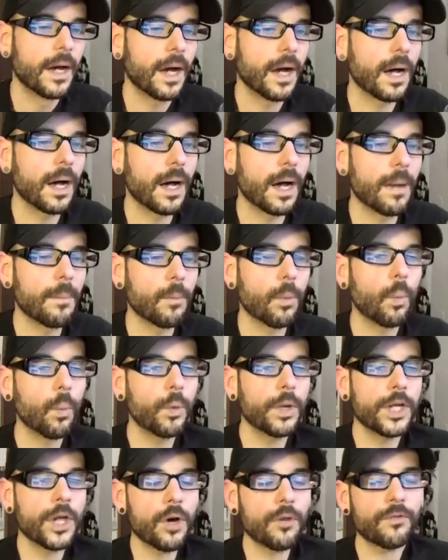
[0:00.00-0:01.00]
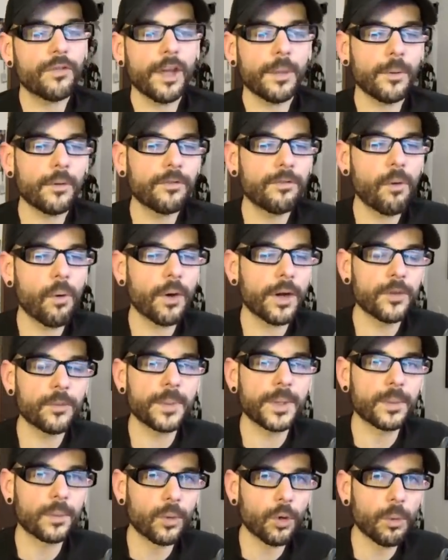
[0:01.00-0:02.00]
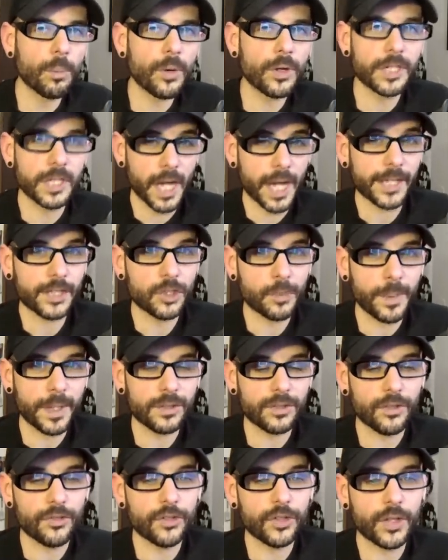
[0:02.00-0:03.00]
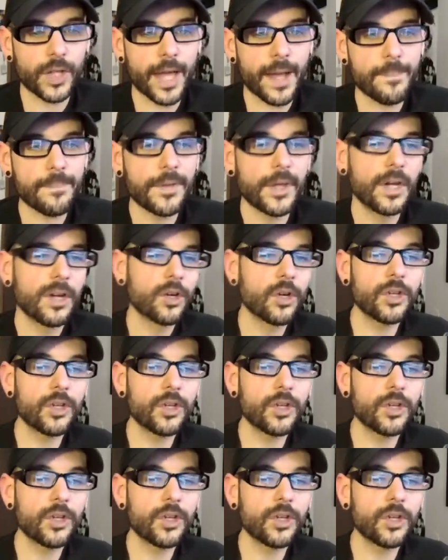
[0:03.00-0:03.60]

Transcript: Um, we know Fable 4 has been rumored, and I expect to see that.